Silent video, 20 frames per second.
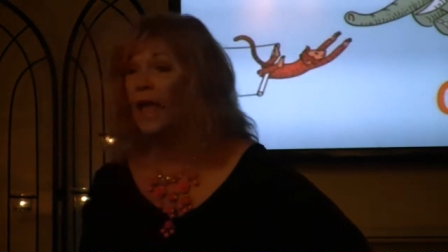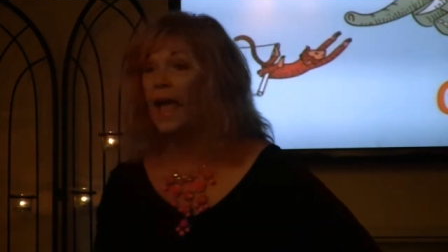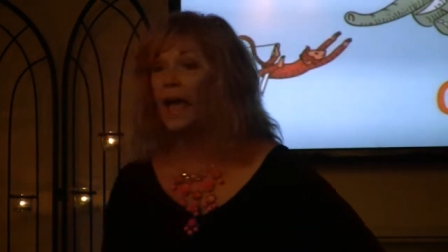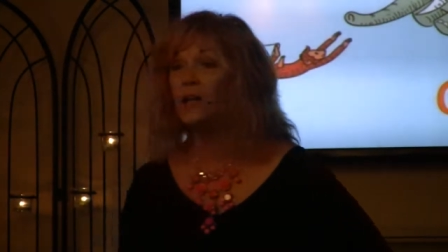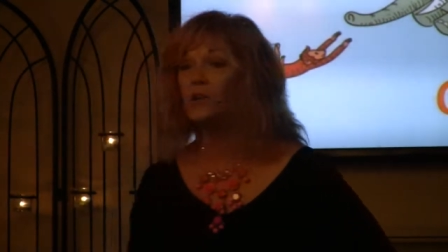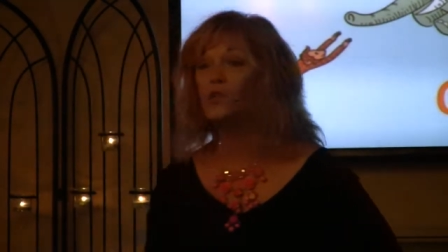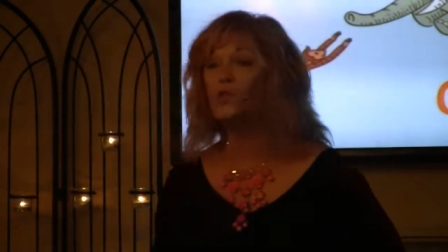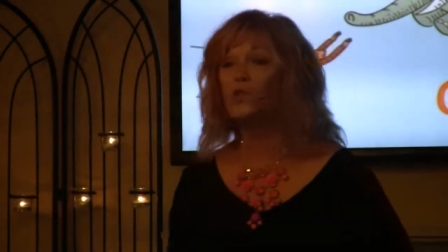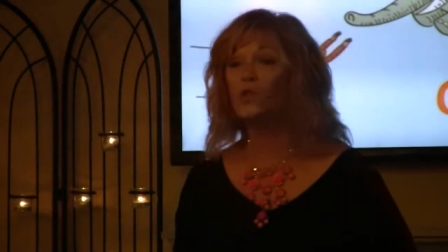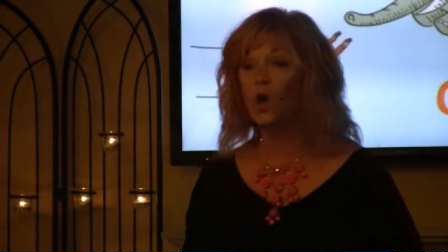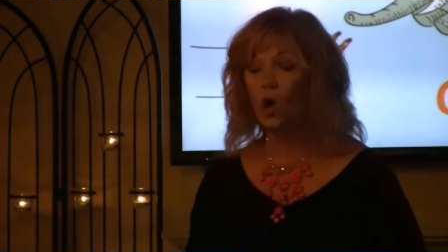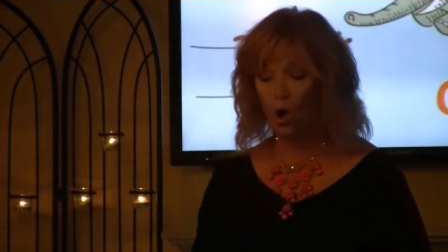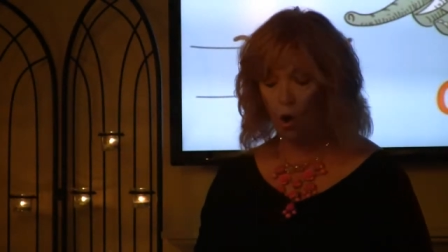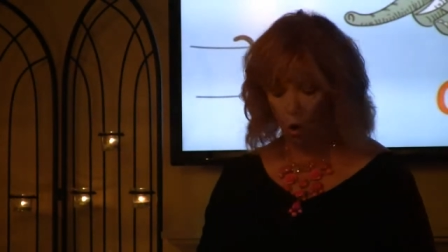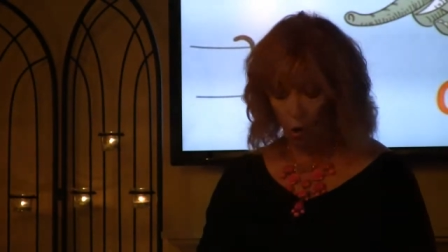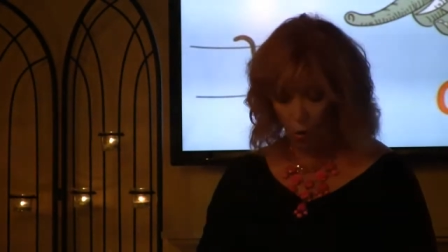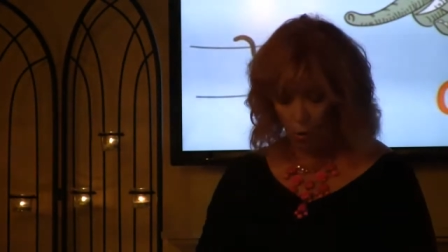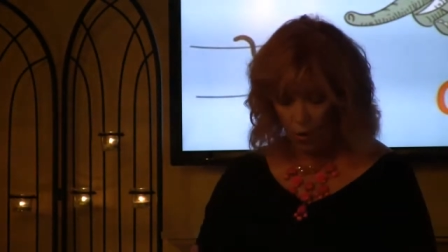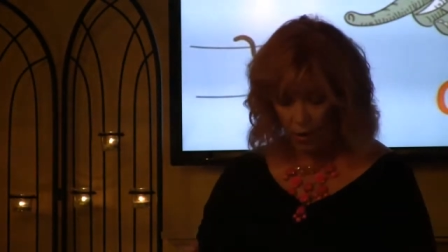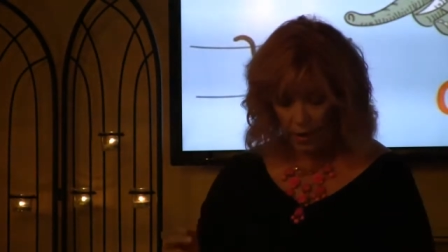And
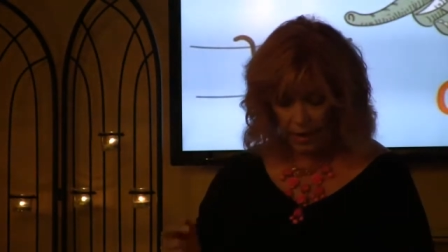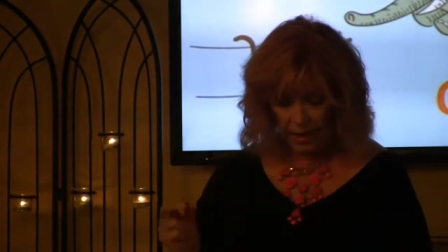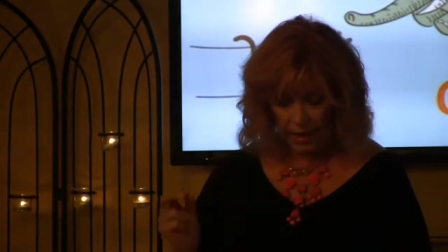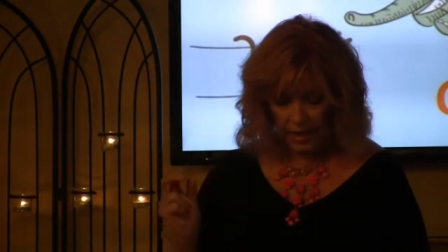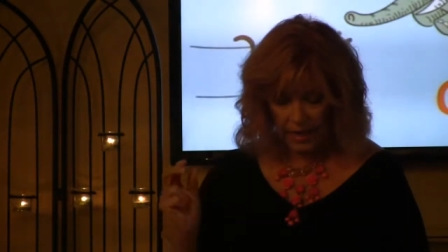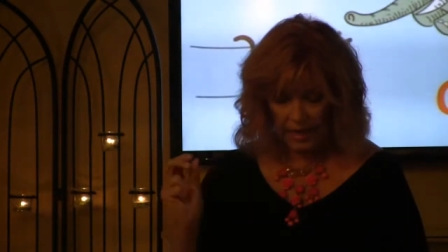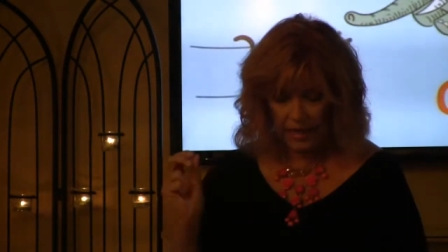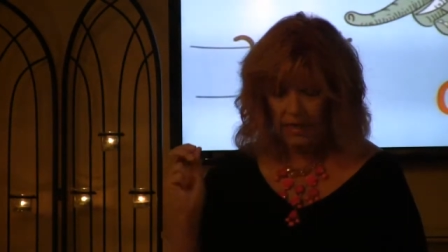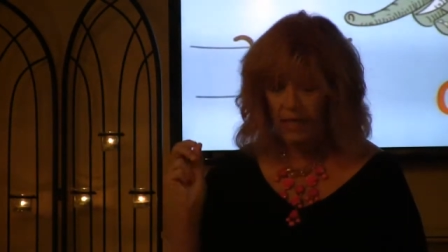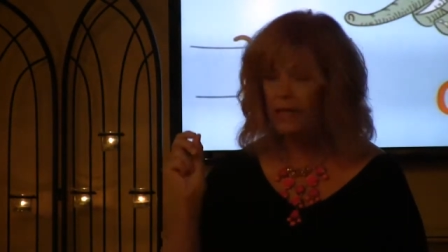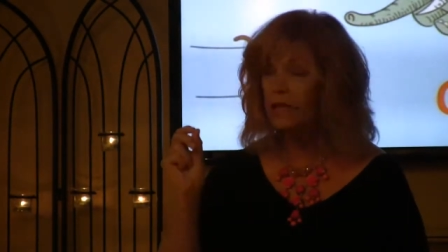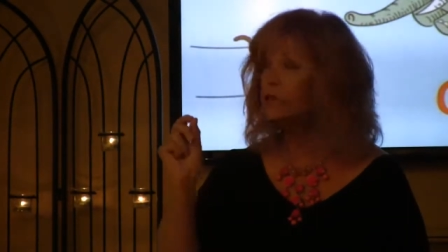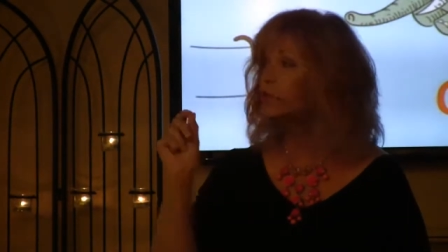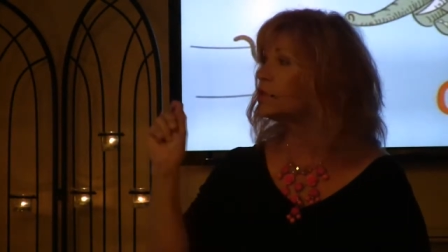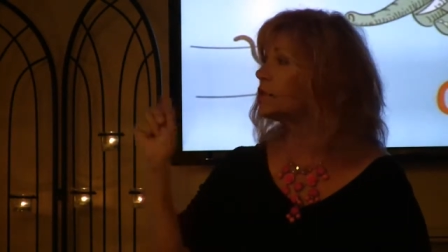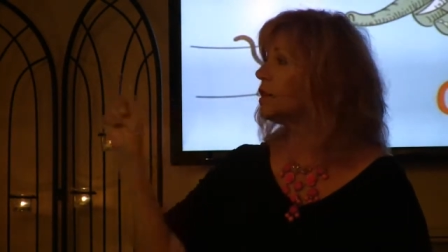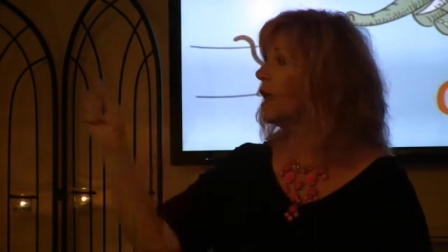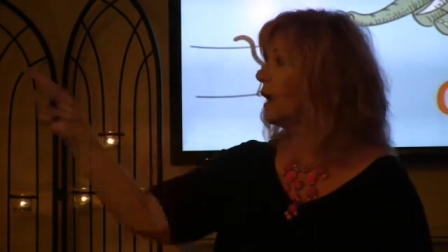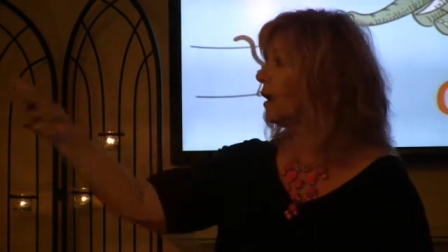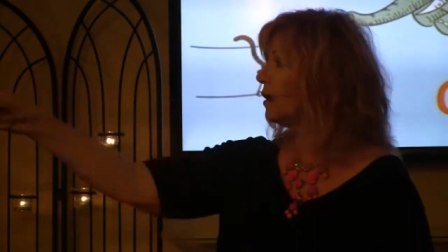so
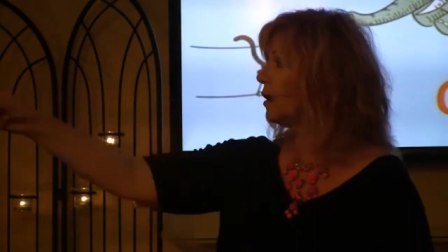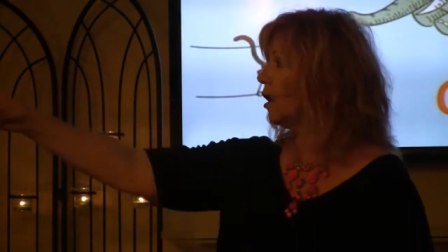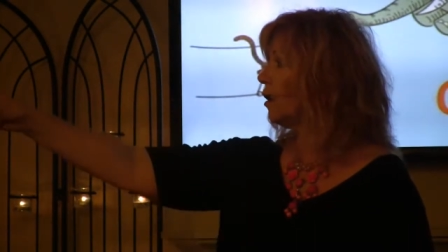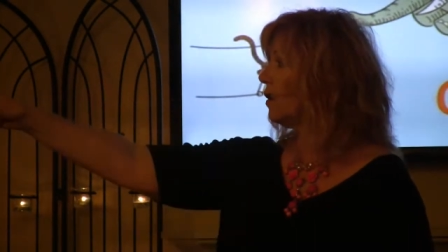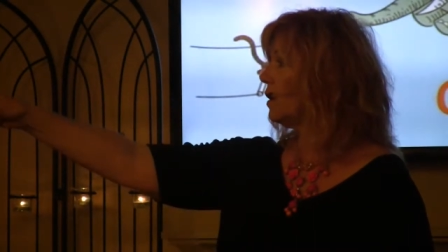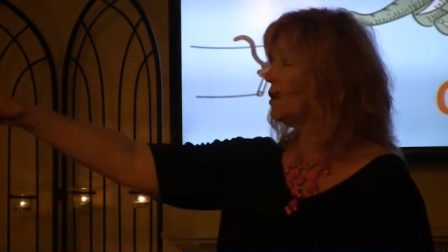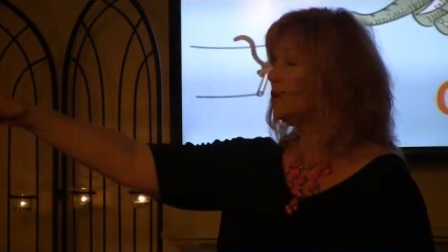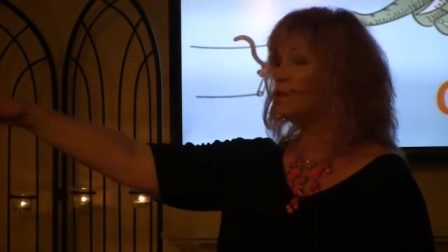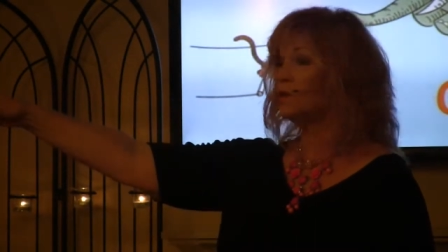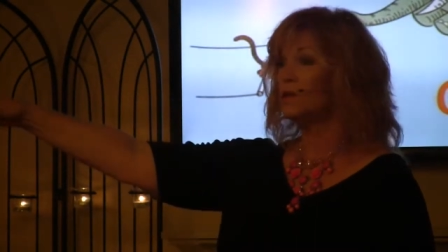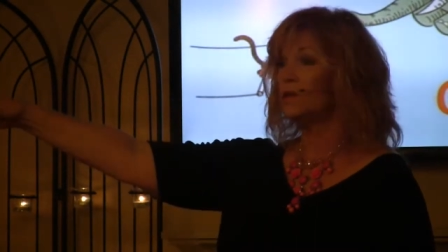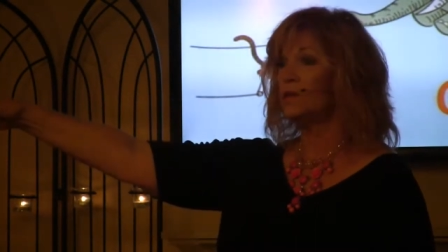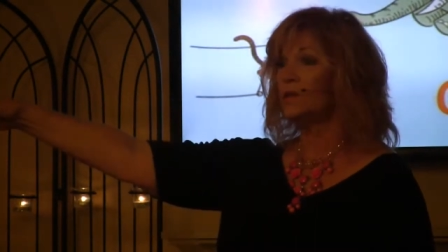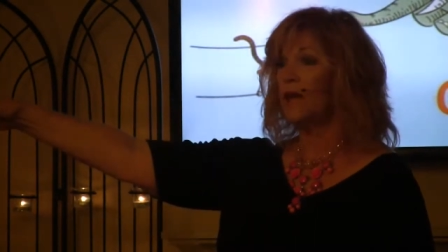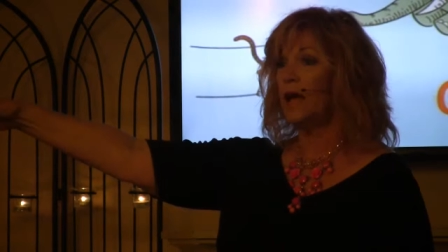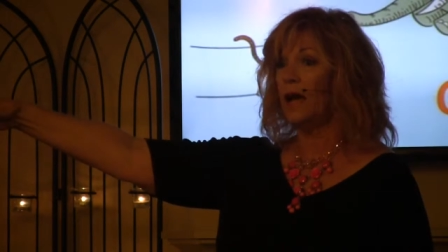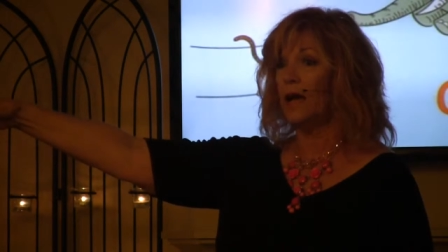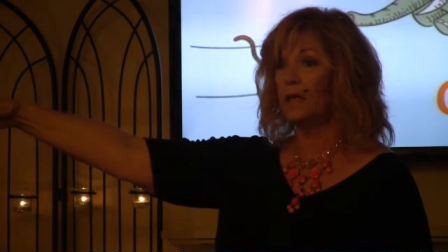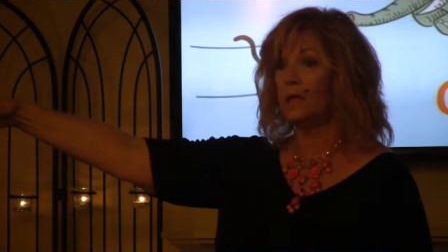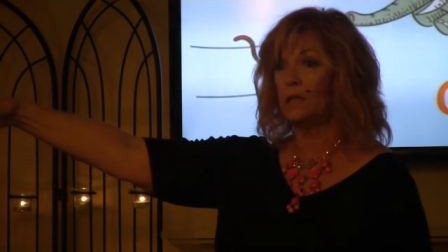it's like our Indra's
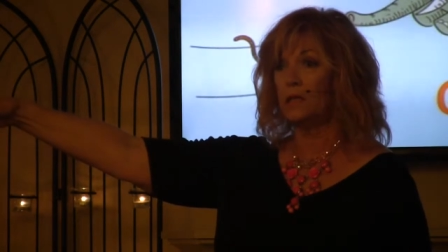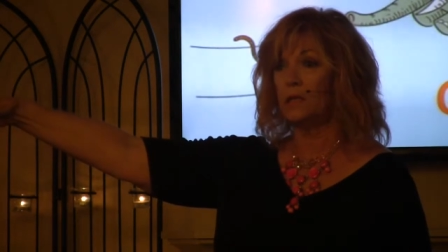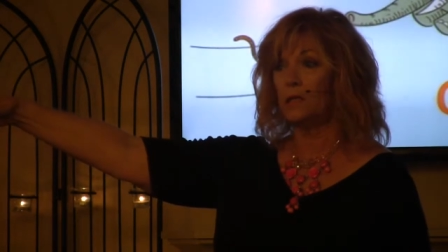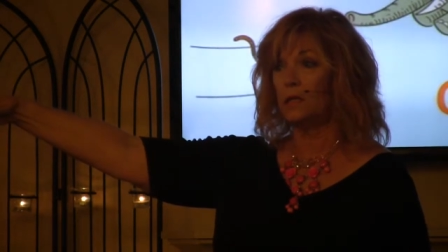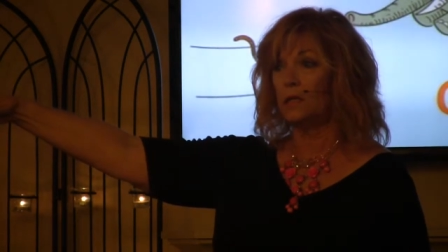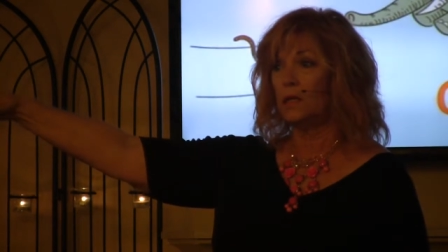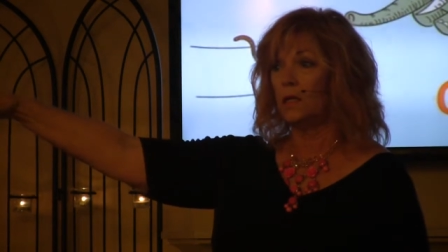net.